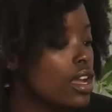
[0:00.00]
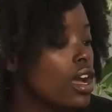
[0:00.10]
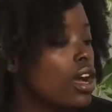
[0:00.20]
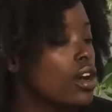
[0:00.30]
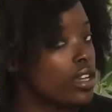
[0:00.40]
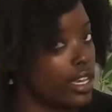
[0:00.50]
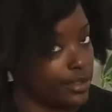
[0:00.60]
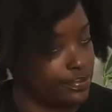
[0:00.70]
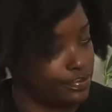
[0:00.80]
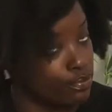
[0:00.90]
Okay,
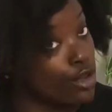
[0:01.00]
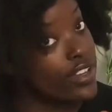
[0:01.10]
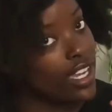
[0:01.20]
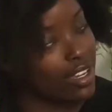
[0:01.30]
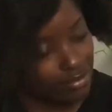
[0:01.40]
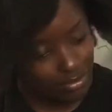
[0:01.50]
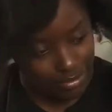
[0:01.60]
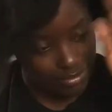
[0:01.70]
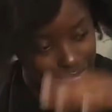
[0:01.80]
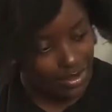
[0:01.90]
moving on.
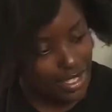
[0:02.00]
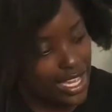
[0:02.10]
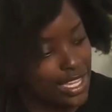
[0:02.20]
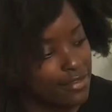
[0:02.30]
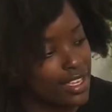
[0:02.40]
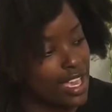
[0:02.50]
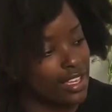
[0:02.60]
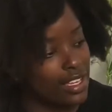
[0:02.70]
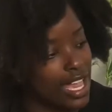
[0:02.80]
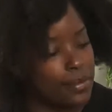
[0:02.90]
I'm
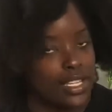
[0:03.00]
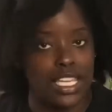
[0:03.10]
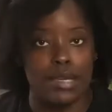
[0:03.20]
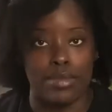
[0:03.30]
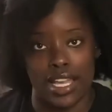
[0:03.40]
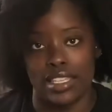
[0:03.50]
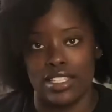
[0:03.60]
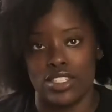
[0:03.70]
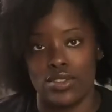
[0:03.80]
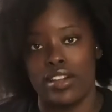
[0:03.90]
gonna keep buying this,
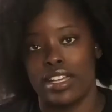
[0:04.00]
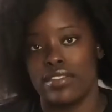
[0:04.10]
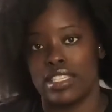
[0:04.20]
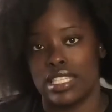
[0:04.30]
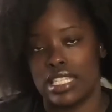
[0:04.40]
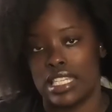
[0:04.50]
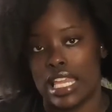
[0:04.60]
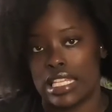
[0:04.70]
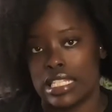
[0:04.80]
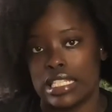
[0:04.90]
so I'll give this a 10 out
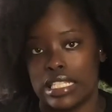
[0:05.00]
of 10.